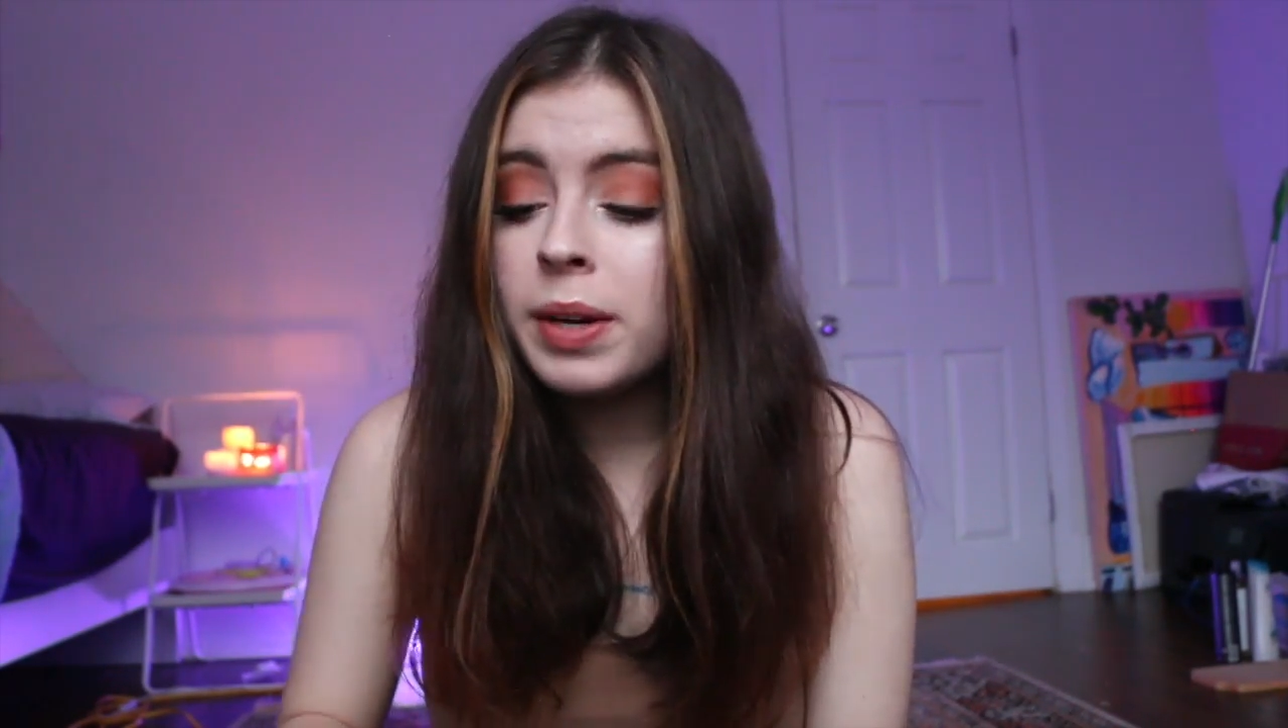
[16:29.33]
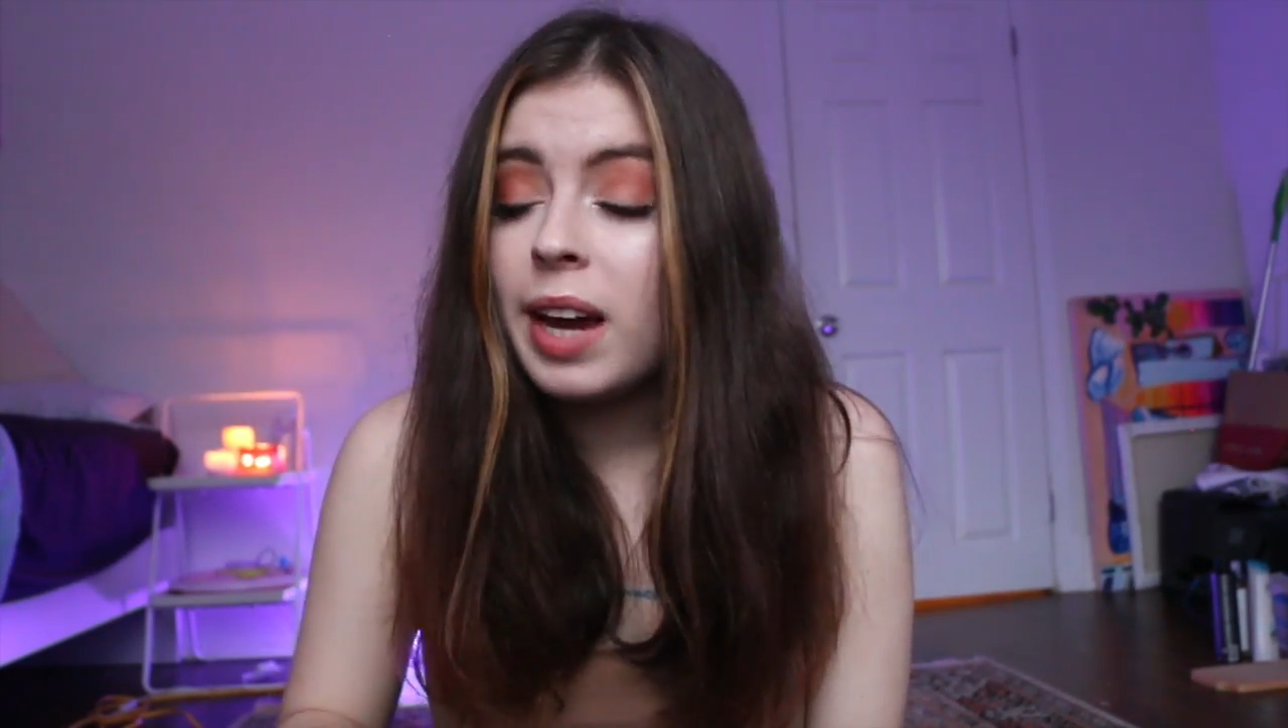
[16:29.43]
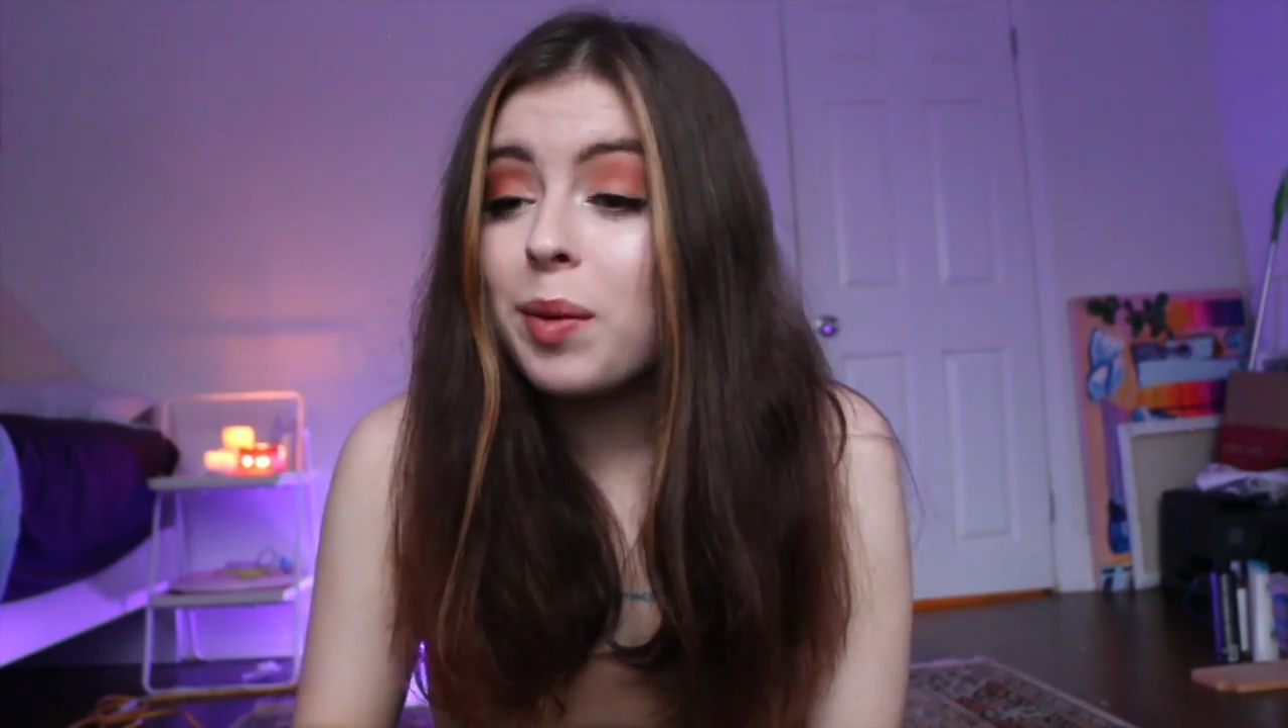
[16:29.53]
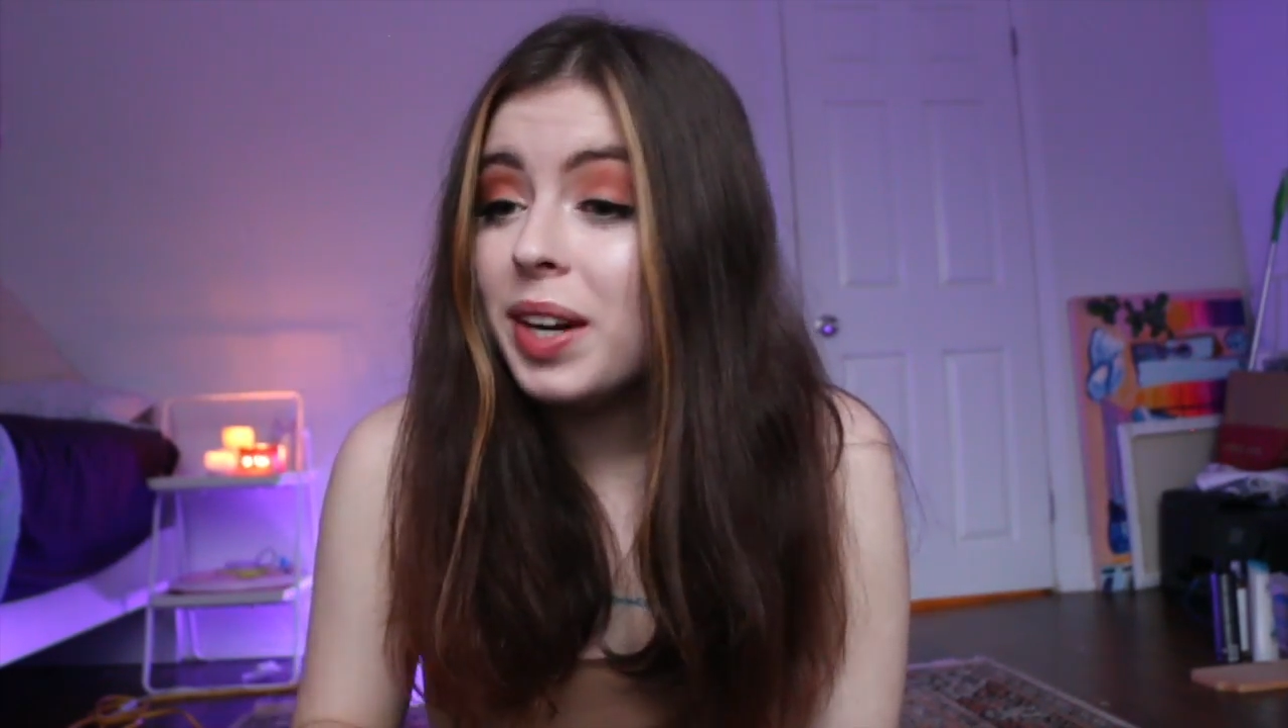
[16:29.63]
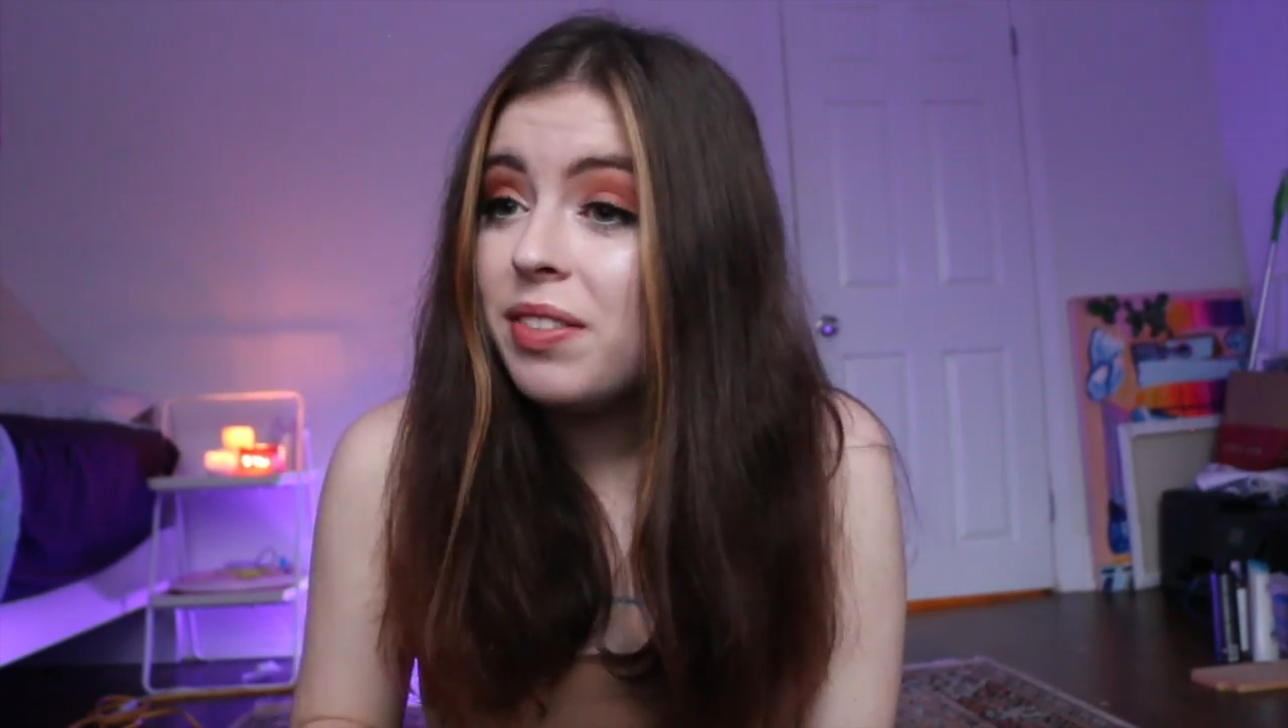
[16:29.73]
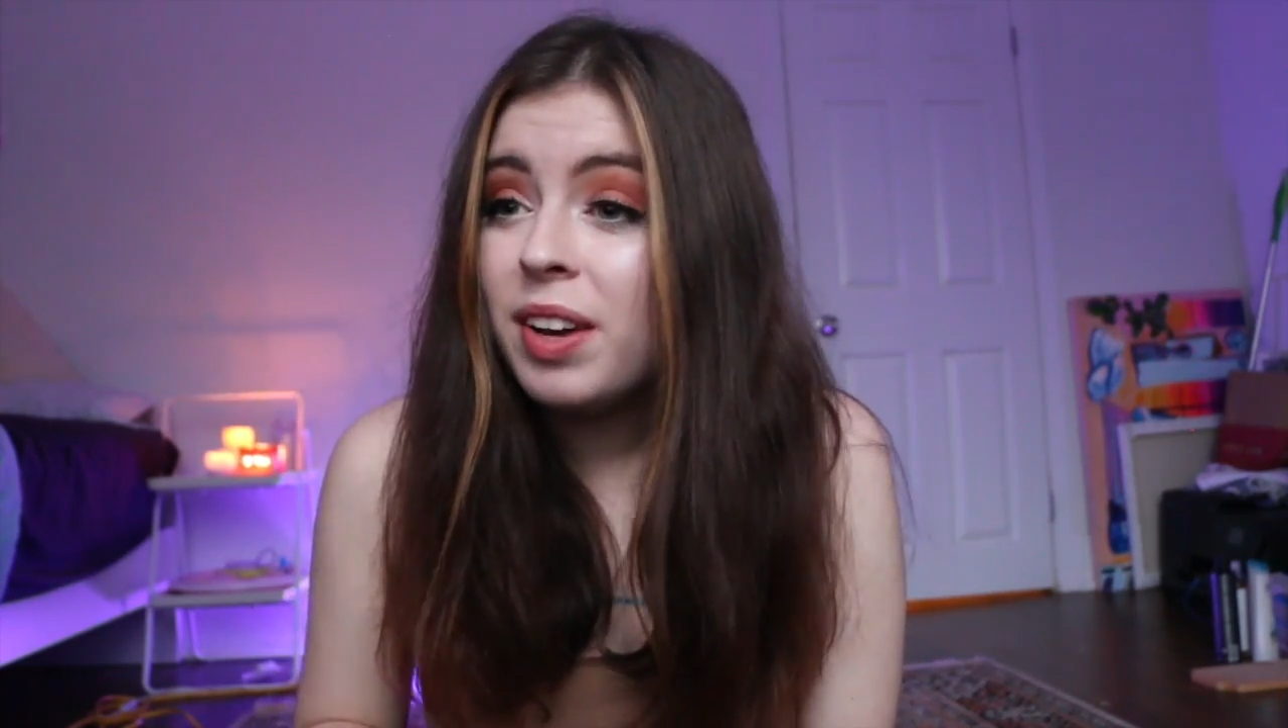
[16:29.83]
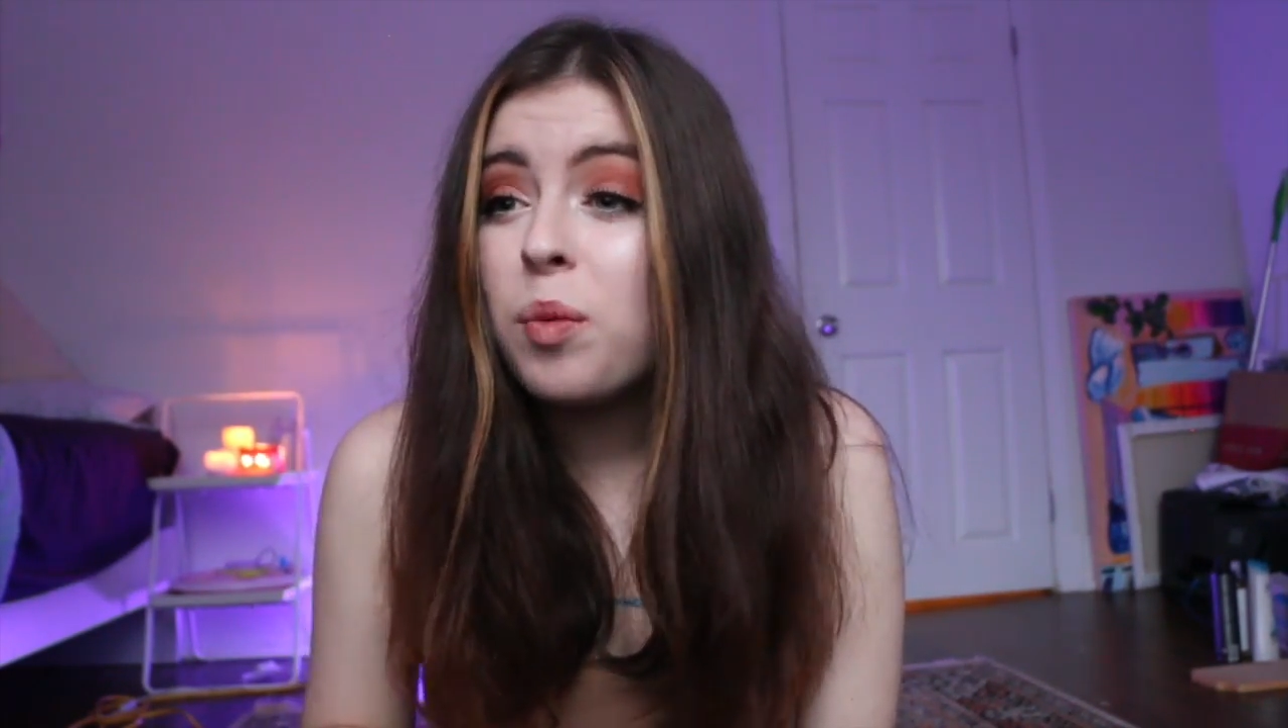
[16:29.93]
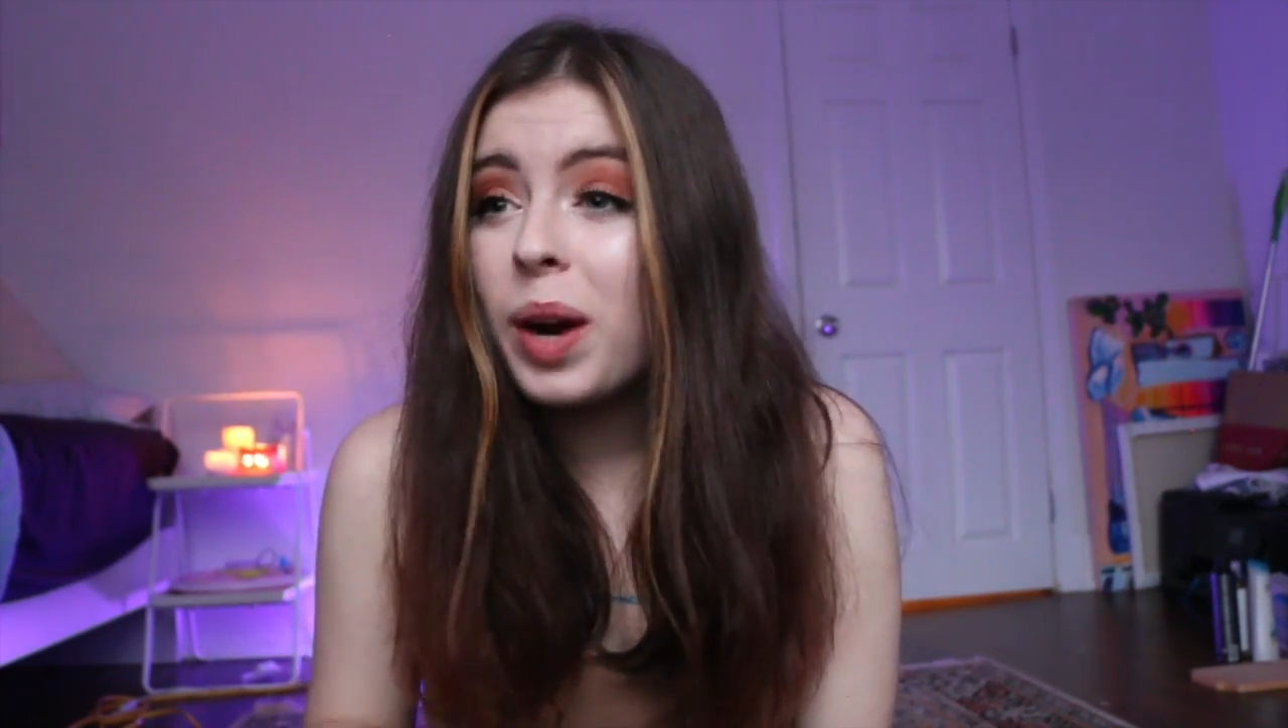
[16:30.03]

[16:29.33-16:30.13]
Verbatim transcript: get rid of it,